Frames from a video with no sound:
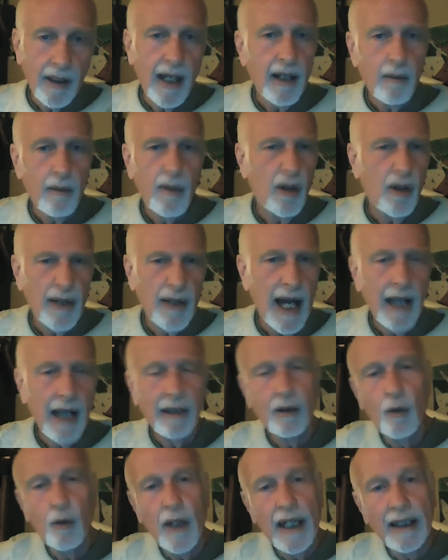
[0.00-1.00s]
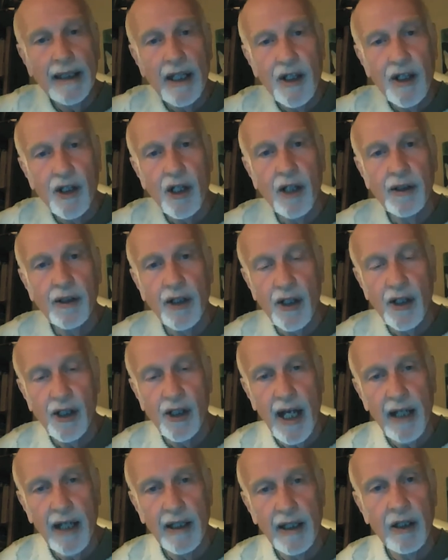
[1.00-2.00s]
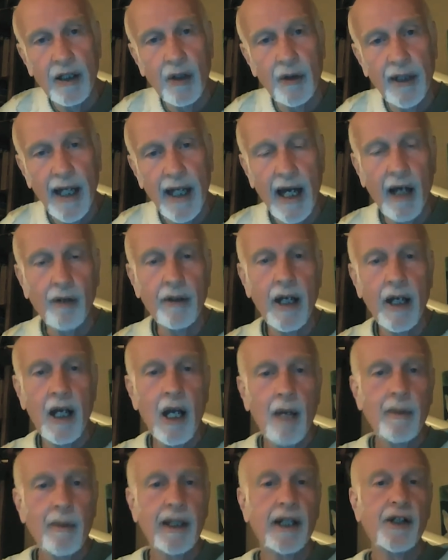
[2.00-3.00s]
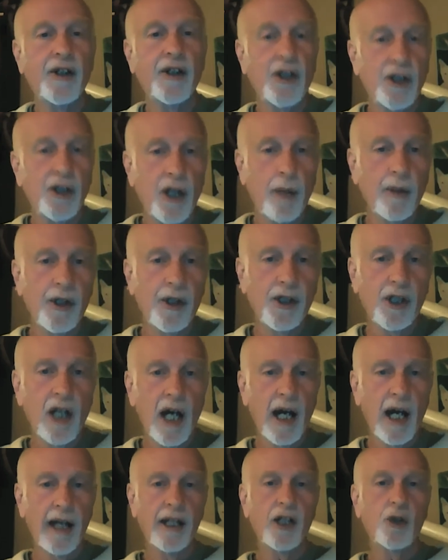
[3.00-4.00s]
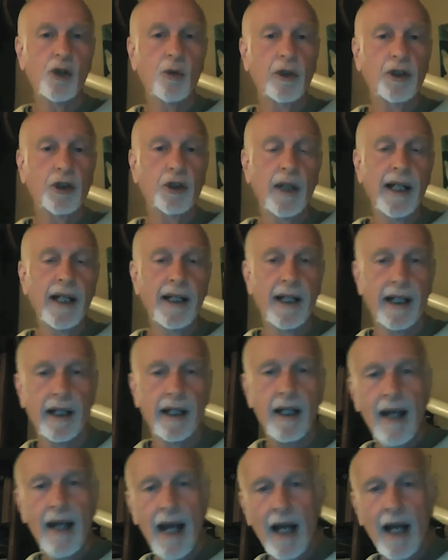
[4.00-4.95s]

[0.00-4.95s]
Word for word: At about Halloween, they start to set and go down because the summer sky is retreating.